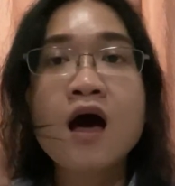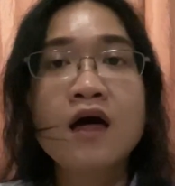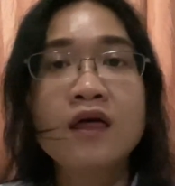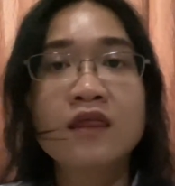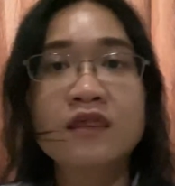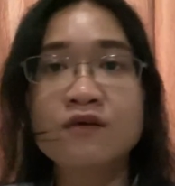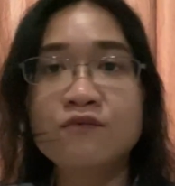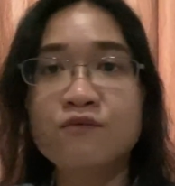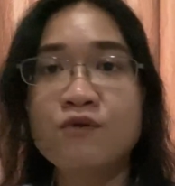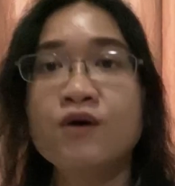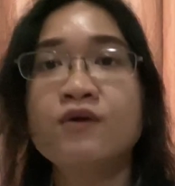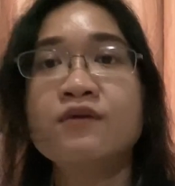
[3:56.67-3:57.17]

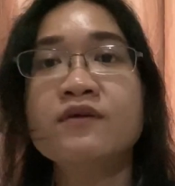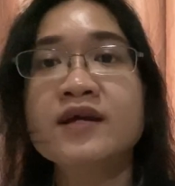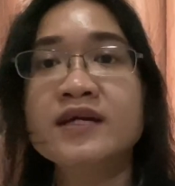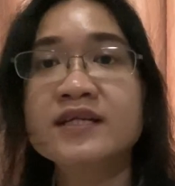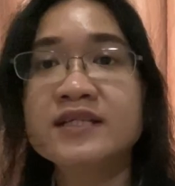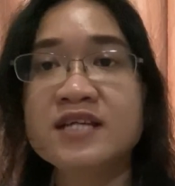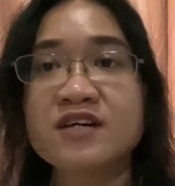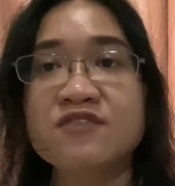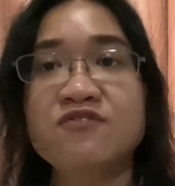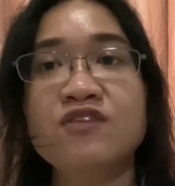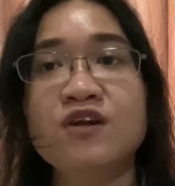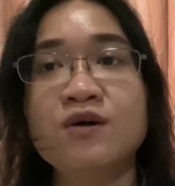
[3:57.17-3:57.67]
The worrying
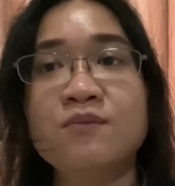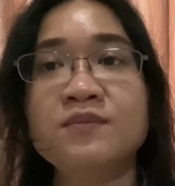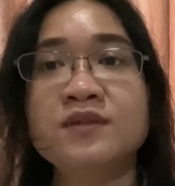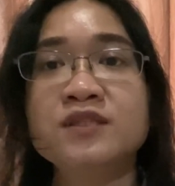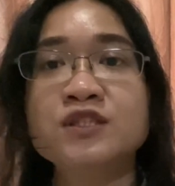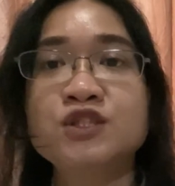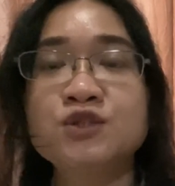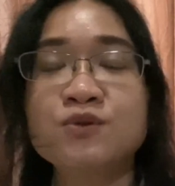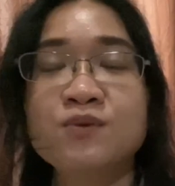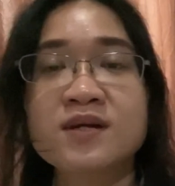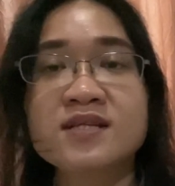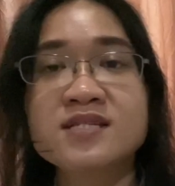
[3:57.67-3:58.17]

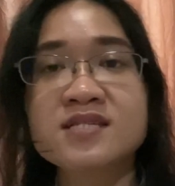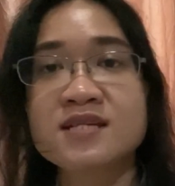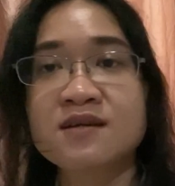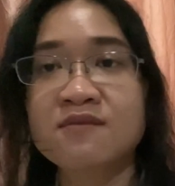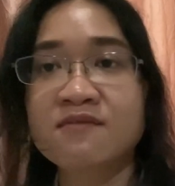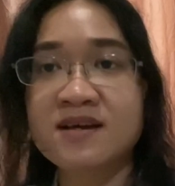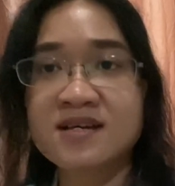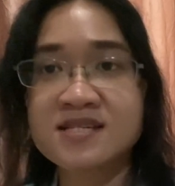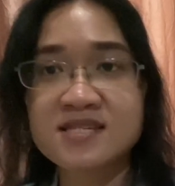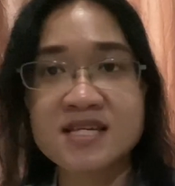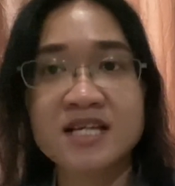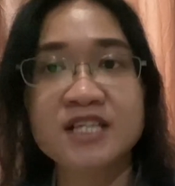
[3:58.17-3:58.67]
development towards a
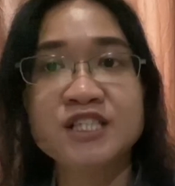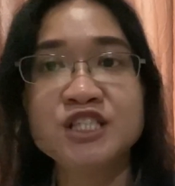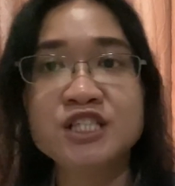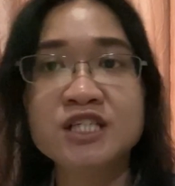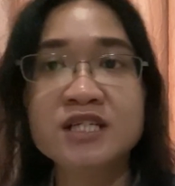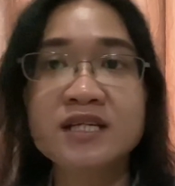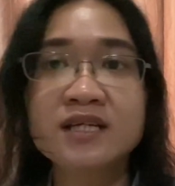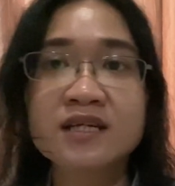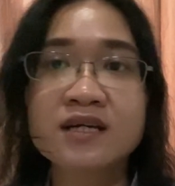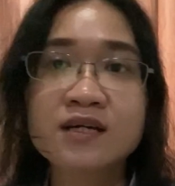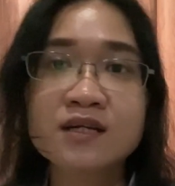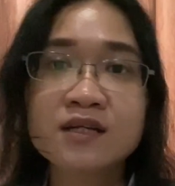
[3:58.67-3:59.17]

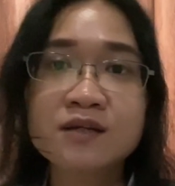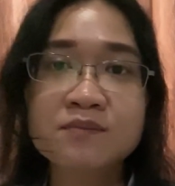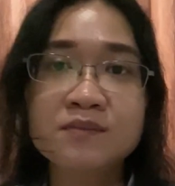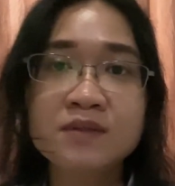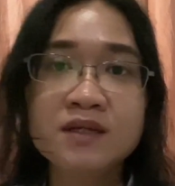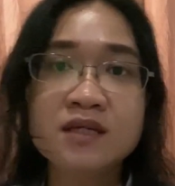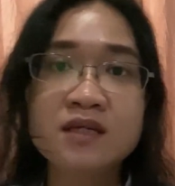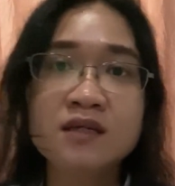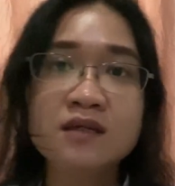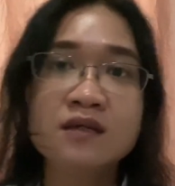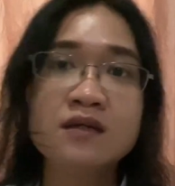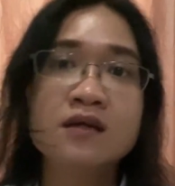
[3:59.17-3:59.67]
recession
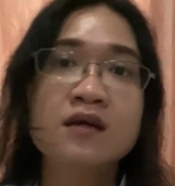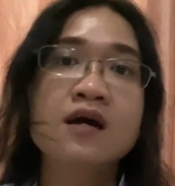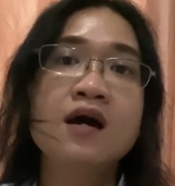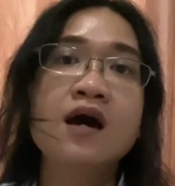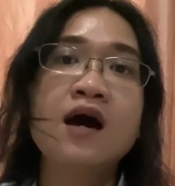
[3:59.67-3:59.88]
economy,